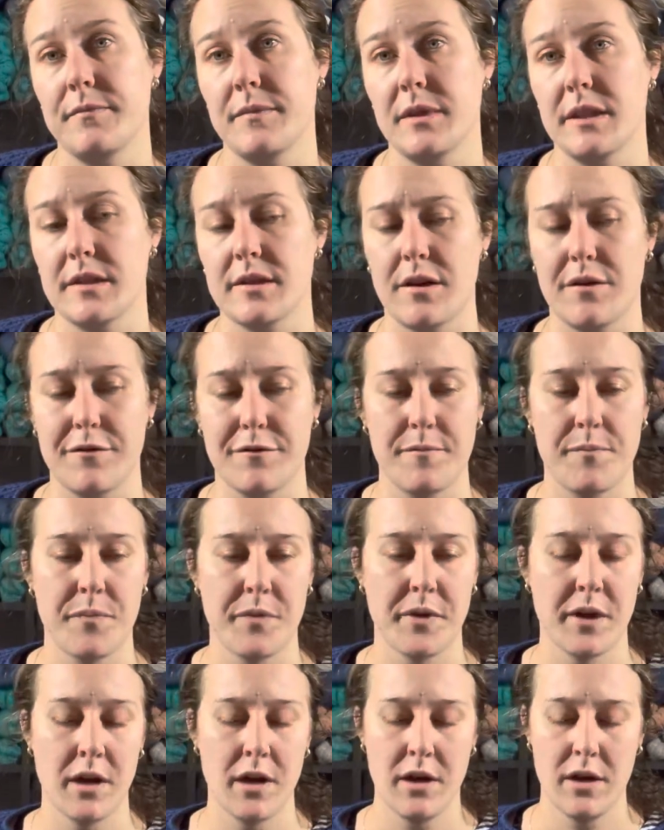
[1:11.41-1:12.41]
itself,
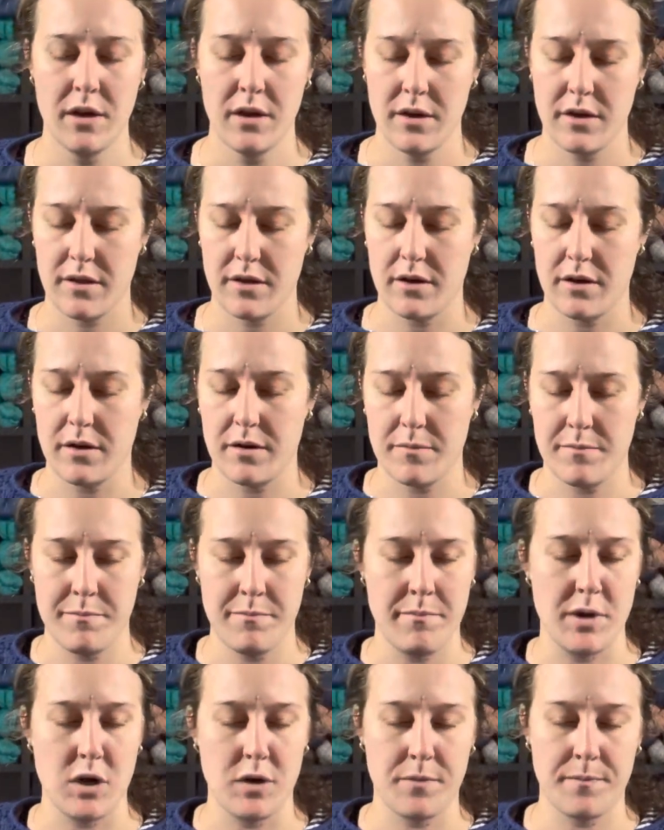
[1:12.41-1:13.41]
the
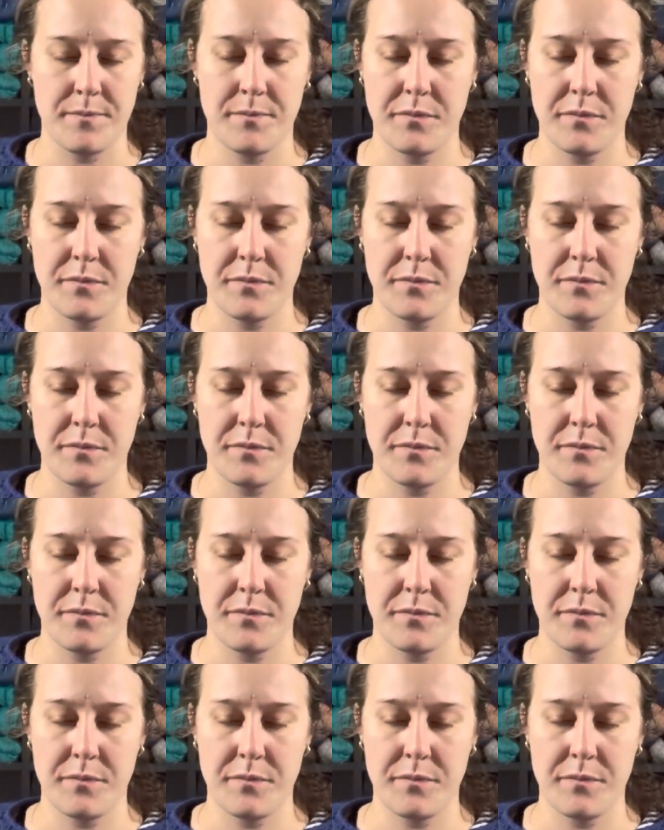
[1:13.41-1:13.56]
mill.